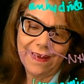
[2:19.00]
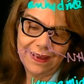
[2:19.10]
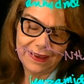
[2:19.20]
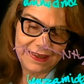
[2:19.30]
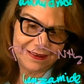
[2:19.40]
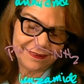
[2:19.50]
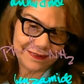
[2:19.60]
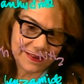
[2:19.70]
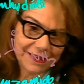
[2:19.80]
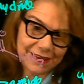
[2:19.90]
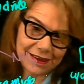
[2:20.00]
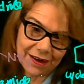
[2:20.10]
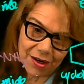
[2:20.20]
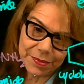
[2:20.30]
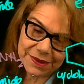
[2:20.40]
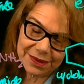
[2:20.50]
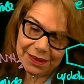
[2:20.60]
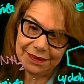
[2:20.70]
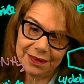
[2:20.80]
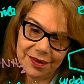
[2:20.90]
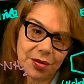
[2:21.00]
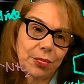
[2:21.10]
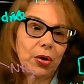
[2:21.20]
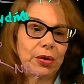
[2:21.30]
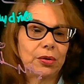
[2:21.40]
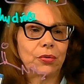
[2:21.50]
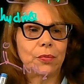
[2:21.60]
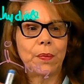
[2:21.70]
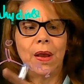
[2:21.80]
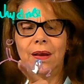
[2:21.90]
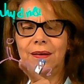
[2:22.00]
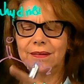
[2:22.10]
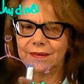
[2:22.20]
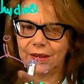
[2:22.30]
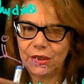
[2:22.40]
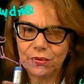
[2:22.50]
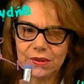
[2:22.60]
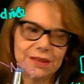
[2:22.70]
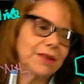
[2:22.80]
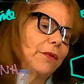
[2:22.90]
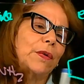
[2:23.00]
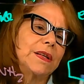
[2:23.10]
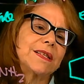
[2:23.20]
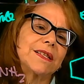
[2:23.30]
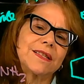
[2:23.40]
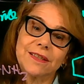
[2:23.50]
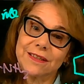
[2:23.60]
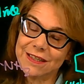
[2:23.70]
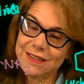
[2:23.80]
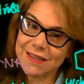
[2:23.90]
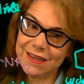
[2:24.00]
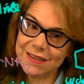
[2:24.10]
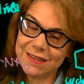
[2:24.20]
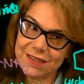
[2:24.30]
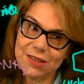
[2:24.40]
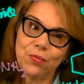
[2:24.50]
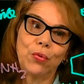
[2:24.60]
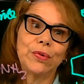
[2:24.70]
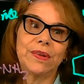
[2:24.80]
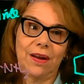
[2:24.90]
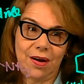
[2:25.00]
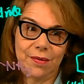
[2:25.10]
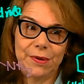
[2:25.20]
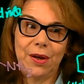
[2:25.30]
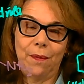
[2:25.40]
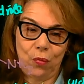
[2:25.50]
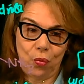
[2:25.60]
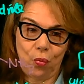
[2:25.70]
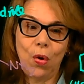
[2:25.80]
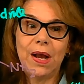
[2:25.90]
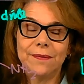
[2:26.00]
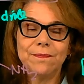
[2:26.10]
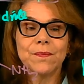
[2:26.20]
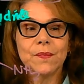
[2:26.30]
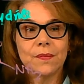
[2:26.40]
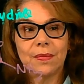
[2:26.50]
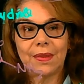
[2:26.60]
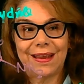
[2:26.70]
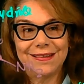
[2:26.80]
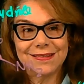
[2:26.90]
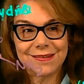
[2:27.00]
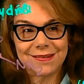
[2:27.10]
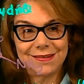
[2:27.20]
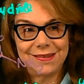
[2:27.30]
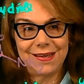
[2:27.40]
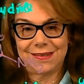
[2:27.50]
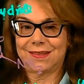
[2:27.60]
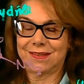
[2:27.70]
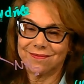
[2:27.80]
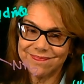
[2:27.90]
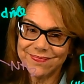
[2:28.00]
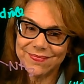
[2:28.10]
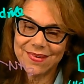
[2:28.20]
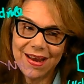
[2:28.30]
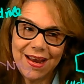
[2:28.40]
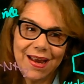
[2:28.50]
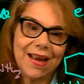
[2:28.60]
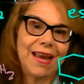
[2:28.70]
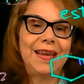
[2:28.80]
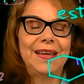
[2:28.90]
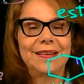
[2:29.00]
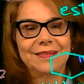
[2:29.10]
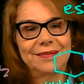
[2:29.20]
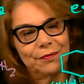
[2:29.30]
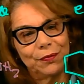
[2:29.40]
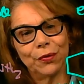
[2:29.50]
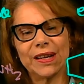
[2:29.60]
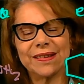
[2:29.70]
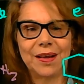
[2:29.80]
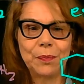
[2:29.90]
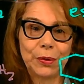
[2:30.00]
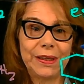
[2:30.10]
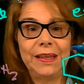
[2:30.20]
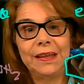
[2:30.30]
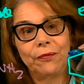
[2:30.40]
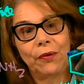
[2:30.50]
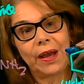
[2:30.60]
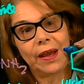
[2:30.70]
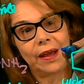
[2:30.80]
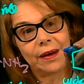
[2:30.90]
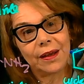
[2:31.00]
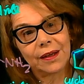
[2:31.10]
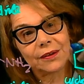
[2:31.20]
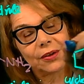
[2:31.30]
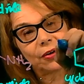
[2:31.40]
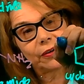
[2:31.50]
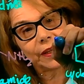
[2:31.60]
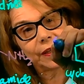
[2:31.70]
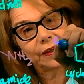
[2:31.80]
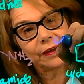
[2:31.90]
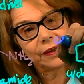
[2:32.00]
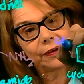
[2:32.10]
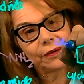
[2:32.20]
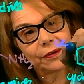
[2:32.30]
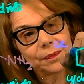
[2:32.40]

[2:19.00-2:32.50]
is the carbon in the carbonyl group. The only difference is in this case is where carbon number 1 is this. And for example, if I had a chlorine here,